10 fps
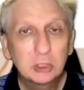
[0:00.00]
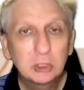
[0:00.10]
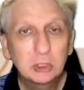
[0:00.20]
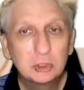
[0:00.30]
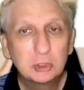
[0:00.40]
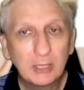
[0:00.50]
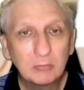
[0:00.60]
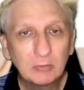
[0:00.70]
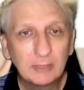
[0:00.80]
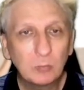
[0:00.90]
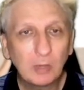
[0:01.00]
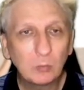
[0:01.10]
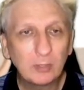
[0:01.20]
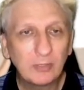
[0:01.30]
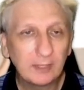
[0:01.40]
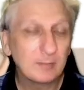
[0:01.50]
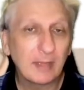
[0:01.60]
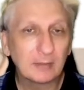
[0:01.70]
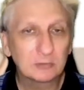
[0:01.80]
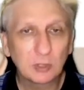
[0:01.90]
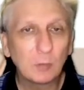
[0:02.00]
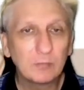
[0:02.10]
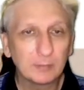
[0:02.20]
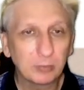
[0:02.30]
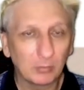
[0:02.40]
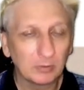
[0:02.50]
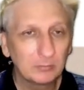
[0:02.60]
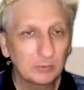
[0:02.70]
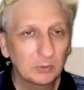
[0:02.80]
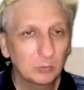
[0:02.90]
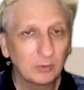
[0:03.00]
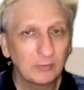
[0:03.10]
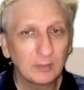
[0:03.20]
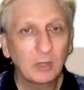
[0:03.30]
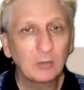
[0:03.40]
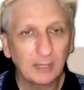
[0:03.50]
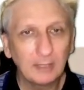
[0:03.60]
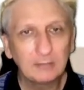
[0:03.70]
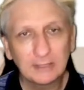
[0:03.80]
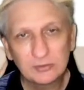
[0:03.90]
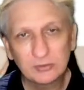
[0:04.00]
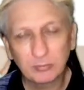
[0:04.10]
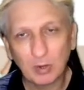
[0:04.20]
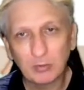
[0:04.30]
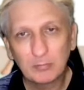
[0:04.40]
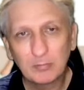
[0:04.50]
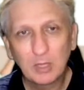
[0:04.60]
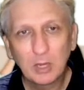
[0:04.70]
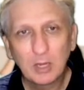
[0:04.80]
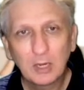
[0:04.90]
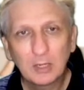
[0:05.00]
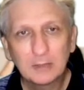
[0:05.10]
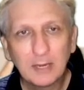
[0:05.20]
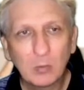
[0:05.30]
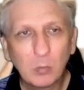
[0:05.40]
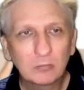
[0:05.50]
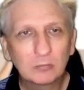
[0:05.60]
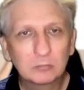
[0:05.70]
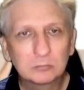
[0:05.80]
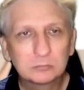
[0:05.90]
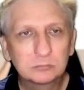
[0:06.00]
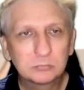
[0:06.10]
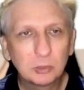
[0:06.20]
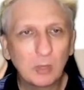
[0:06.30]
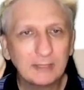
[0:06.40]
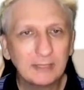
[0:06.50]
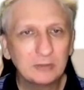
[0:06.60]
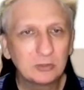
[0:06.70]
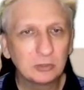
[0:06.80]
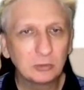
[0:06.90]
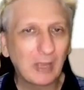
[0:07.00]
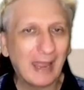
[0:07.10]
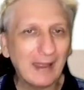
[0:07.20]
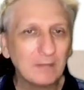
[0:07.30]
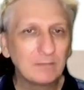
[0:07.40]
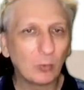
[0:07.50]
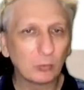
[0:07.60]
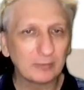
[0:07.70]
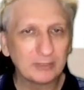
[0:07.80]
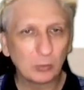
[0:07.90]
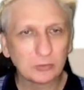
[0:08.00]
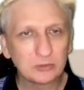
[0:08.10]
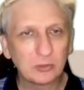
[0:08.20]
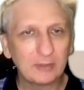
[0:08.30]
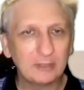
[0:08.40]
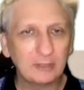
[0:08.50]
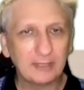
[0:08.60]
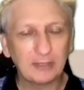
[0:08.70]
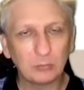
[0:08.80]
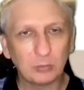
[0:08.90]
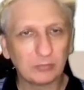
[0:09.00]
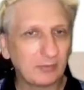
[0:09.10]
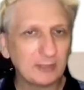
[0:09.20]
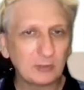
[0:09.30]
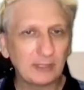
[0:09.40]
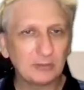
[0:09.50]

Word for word: Generally, when we think about solving a problem, we think, okay, there's the problem. Now, what do I need to have, or resources do I need to get, or things I need